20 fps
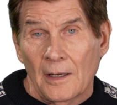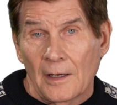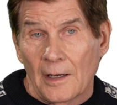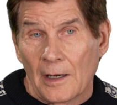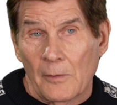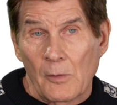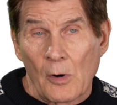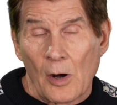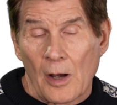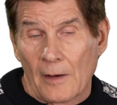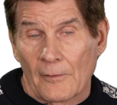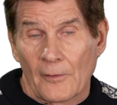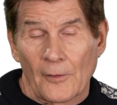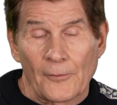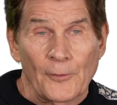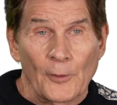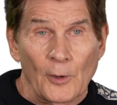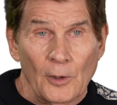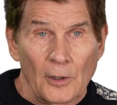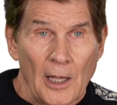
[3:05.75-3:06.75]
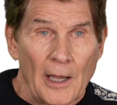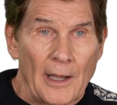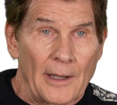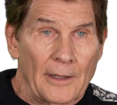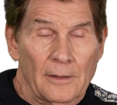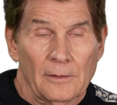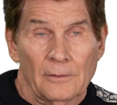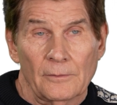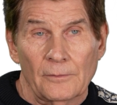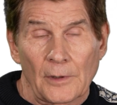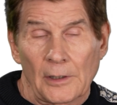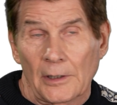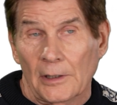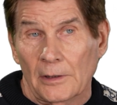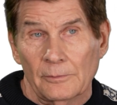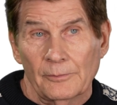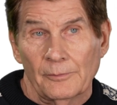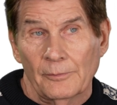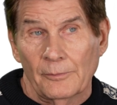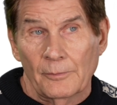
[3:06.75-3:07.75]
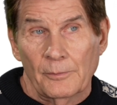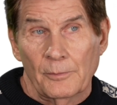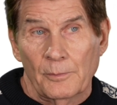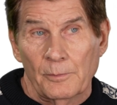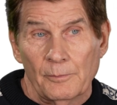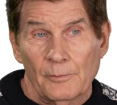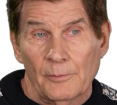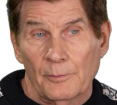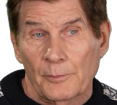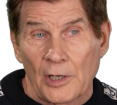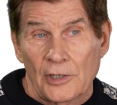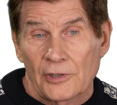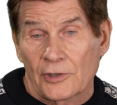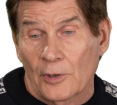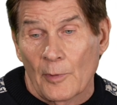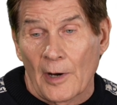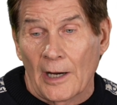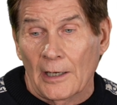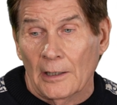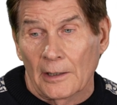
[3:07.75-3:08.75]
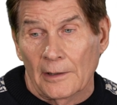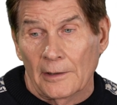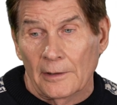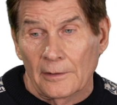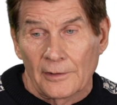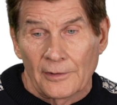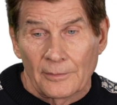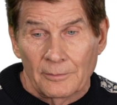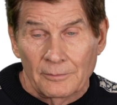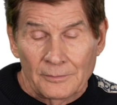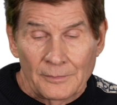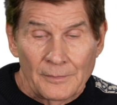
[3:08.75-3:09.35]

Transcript: and we'll have a full line of um, pressure regulators.